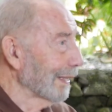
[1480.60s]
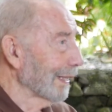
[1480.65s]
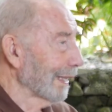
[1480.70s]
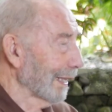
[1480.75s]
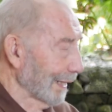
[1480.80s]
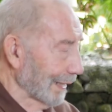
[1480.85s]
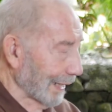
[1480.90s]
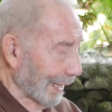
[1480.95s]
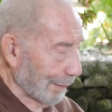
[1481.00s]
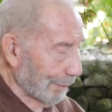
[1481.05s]

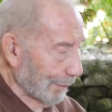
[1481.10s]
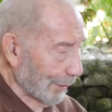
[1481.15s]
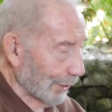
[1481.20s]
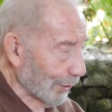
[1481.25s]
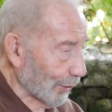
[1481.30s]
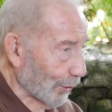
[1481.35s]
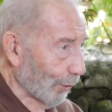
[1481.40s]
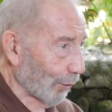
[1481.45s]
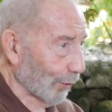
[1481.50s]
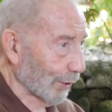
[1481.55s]
and I'm in the
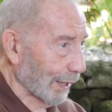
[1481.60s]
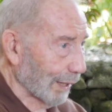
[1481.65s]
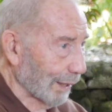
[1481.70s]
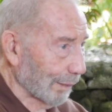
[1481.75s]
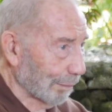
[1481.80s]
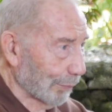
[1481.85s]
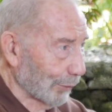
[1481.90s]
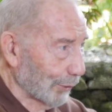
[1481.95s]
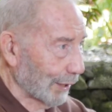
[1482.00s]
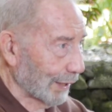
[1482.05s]
corner
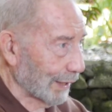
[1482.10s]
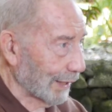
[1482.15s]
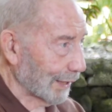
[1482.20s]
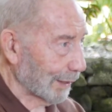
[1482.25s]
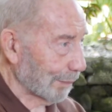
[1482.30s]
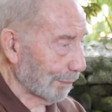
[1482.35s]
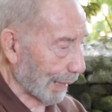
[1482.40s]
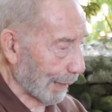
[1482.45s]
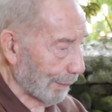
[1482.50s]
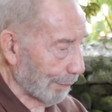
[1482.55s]
putting this
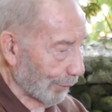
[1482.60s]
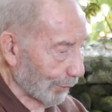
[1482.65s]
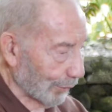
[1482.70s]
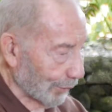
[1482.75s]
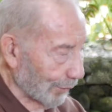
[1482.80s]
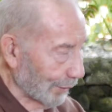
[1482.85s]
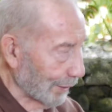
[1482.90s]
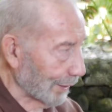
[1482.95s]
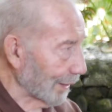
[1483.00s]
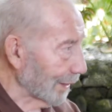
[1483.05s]
pipe
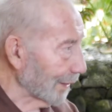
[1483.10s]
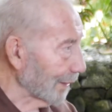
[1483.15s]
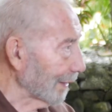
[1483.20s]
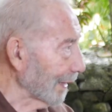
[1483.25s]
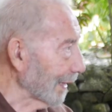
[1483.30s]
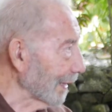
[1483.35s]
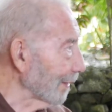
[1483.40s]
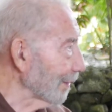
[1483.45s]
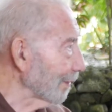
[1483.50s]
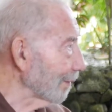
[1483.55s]
onto the
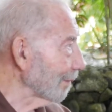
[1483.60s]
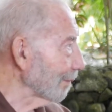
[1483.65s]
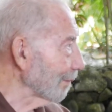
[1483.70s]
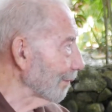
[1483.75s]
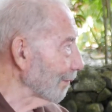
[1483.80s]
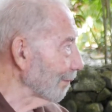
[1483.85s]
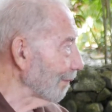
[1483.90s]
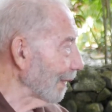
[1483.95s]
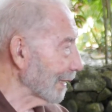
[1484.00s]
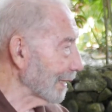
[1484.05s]
thing,
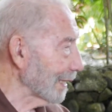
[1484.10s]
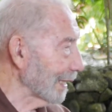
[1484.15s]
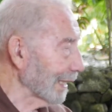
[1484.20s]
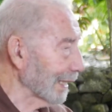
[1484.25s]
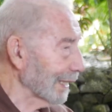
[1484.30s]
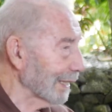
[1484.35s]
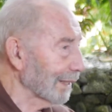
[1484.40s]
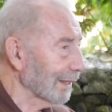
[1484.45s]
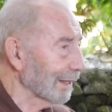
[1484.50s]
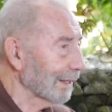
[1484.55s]
fastening
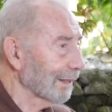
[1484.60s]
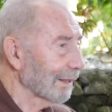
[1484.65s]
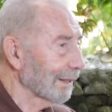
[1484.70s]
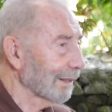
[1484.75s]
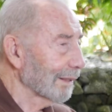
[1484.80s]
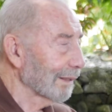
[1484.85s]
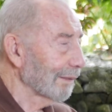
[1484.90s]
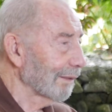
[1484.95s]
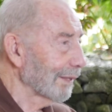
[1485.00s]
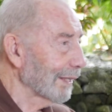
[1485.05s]
it, and
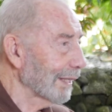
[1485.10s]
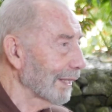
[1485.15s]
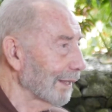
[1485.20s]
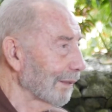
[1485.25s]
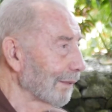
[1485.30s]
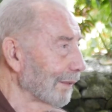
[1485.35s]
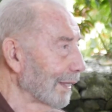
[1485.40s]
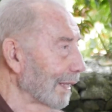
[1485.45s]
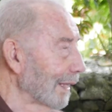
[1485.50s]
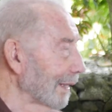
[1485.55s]
whatever.
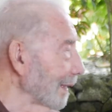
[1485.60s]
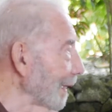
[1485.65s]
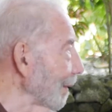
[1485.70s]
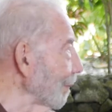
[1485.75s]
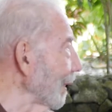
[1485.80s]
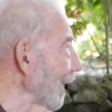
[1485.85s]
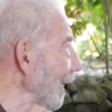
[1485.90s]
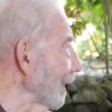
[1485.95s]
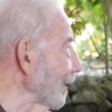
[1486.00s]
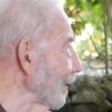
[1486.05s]
Then
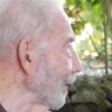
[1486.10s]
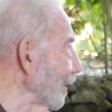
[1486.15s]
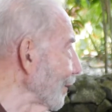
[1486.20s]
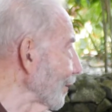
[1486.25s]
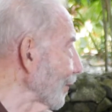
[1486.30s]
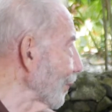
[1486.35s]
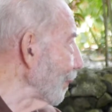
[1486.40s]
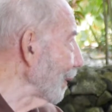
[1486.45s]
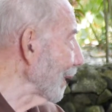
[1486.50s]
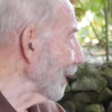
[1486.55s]
we had an
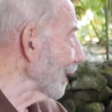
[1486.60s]
earthquake.